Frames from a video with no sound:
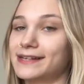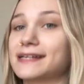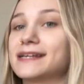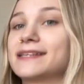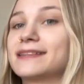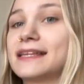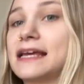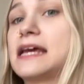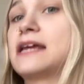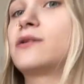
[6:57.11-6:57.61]
and
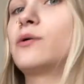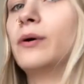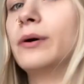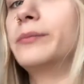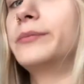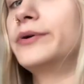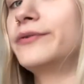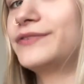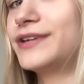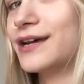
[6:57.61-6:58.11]
then we'll
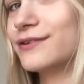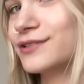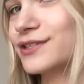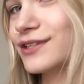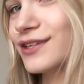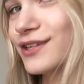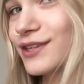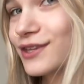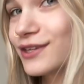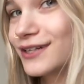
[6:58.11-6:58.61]
move down to
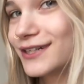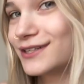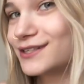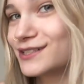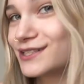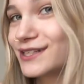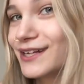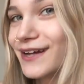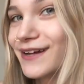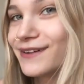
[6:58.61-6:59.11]
the third
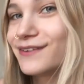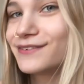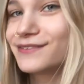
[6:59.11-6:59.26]
shelf.